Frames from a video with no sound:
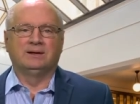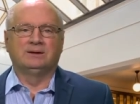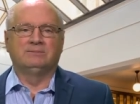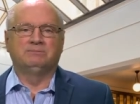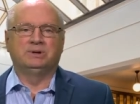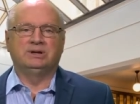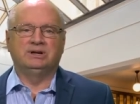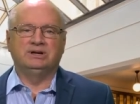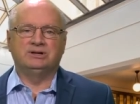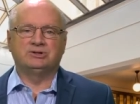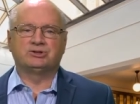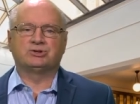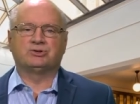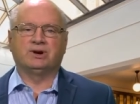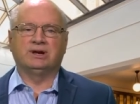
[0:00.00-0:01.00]
But it is
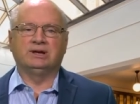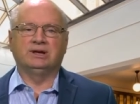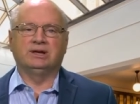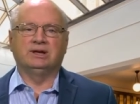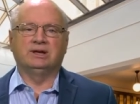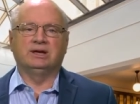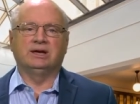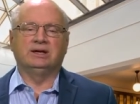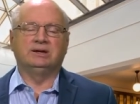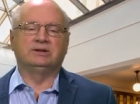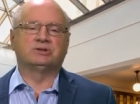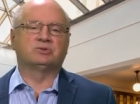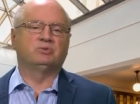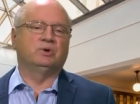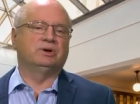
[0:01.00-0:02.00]
striking, and
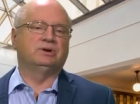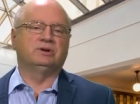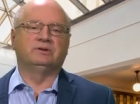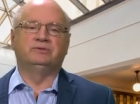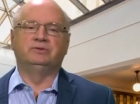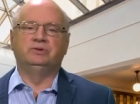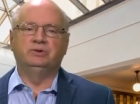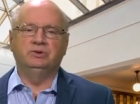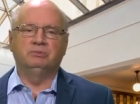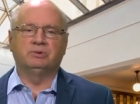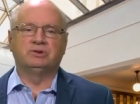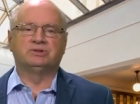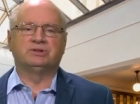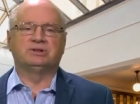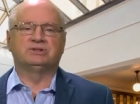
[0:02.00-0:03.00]
it's one of
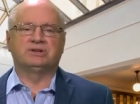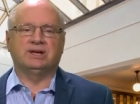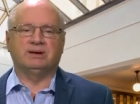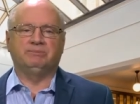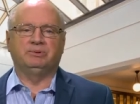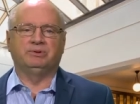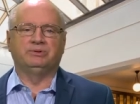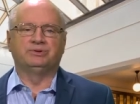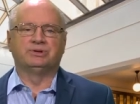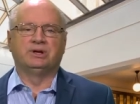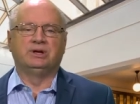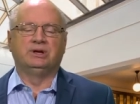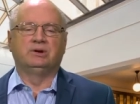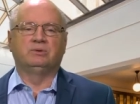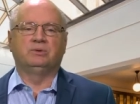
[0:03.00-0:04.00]
numerous examples
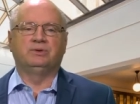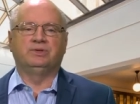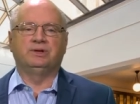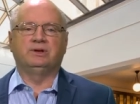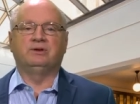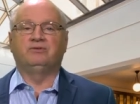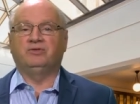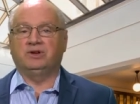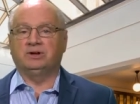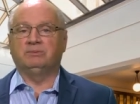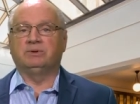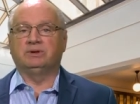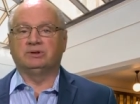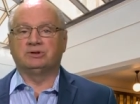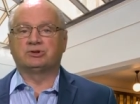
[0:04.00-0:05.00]
within
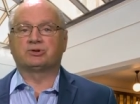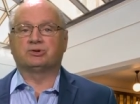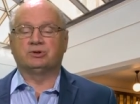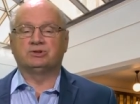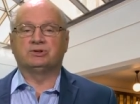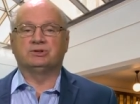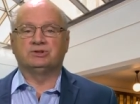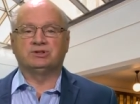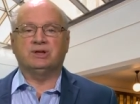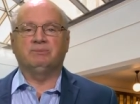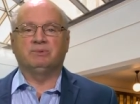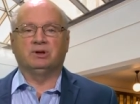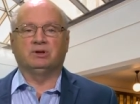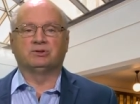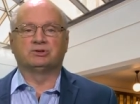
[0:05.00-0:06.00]
fundamentalist Christian
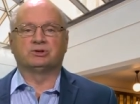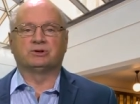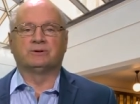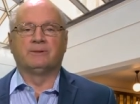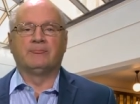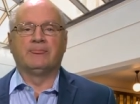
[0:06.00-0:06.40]
subculture